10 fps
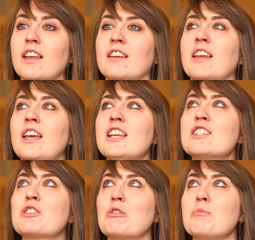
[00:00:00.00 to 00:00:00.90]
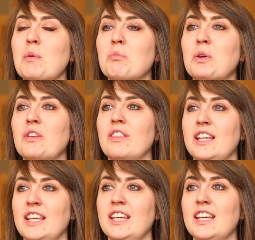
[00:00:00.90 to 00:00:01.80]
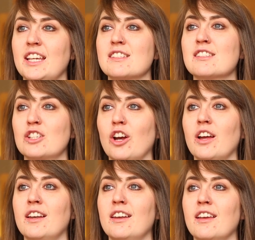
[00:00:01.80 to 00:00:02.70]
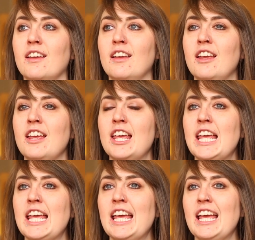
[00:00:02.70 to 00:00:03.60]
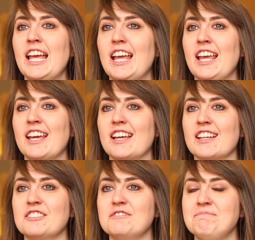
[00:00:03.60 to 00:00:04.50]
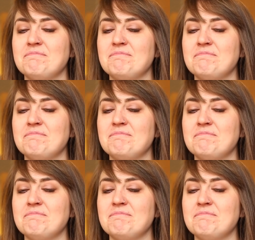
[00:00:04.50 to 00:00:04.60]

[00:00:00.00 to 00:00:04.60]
and to remember that he is good. And